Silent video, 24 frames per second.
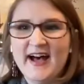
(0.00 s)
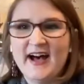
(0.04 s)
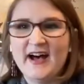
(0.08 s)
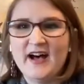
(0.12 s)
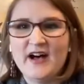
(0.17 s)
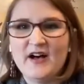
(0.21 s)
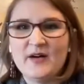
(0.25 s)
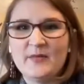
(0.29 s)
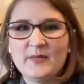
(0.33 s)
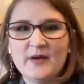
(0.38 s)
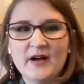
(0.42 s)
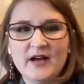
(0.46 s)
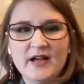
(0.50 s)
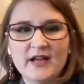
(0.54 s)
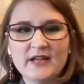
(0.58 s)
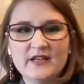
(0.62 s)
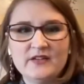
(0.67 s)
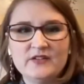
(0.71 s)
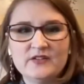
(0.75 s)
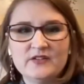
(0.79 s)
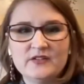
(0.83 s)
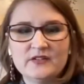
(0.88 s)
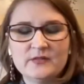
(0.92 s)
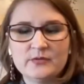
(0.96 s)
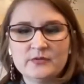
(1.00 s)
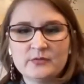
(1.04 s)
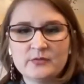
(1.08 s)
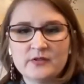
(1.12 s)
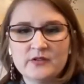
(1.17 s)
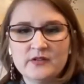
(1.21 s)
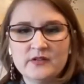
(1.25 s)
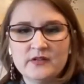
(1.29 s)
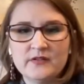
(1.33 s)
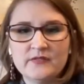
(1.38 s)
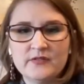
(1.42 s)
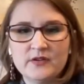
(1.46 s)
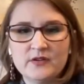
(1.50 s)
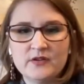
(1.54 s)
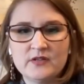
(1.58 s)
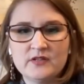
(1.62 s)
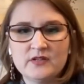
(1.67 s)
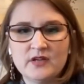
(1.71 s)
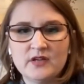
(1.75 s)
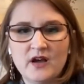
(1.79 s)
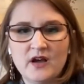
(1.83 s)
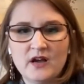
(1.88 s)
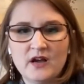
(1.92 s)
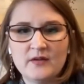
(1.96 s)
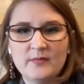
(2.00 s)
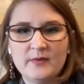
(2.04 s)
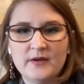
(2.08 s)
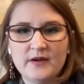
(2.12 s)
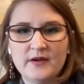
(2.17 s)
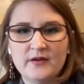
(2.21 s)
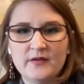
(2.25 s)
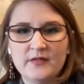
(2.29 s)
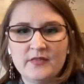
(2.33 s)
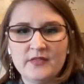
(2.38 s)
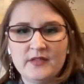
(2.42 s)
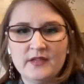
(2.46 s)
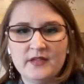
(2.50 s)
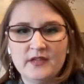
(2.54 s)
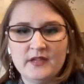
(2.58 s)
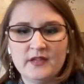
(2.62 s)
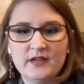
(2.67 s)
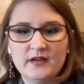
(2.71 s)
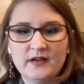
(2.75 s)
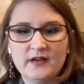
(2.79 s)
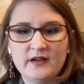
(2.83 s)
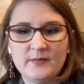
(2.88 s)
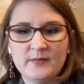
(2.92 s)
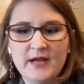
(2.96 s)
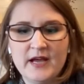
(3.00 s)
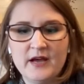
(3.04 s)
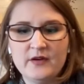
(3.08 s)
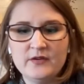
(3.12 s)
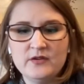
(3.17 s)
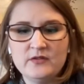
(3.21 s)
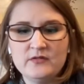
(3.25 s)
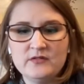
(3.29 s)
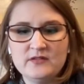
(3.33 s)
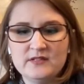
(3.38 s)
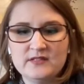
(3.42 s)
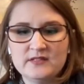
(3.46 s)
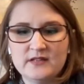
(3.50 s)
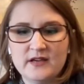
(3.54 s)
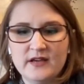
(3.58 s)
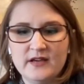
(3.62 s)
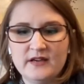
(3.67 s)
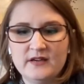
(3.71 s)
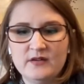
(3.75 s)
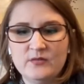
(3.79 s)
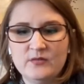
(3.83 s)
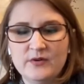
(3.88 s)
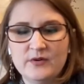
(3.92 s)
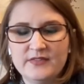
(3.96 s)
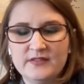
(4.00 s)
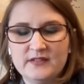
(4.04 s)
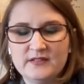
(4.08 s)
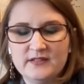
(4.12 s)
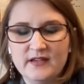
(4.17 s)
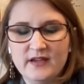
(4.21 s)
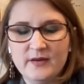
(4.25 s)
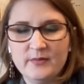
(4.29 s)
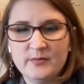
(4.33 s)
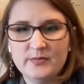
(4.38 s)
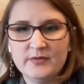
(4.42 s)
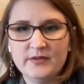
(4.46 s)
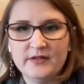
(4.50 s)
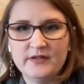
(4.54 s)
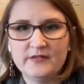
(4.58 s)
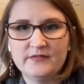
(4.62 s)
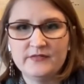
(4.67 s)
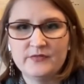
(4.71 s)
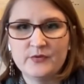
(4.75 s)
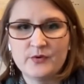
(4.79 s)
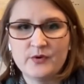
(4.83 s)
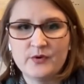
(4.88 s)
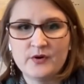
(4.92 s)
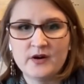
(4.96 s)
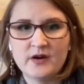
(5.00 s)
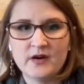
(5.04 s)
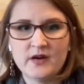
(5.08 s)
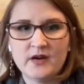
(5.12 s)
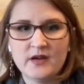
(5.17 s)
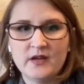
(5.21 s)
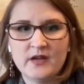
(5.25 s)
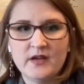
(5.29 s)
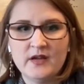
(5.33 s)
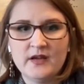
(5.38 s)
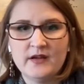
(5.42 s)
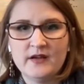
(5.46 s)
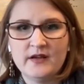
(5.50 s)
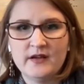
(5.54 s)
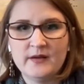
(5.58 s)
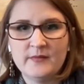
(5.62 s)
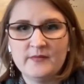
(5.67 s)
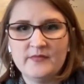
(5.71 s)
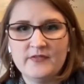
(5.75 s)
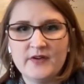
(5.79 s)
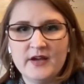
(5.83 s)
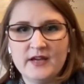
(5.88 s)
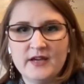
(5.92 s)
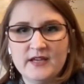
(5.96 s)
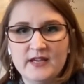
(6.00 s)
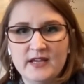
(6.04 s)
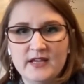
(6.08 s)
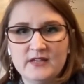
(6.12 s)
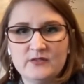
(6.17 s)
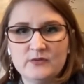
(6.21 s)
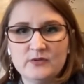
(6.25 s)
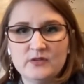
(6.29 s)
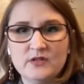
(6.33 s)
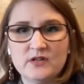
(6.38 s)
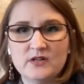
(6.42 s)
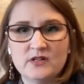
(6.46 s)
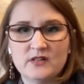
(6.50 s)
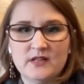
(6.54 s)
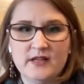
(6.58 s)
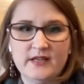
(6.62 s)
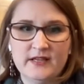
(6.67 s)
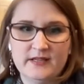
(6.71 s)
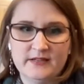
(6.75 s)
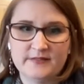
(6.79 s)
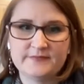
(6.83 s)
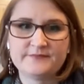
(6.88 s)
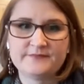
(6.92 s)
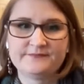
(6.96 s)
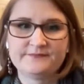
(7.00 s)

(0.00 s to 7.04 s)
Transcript: I just was wondering if you could talk about the how you decided what the template for finding aids would look like.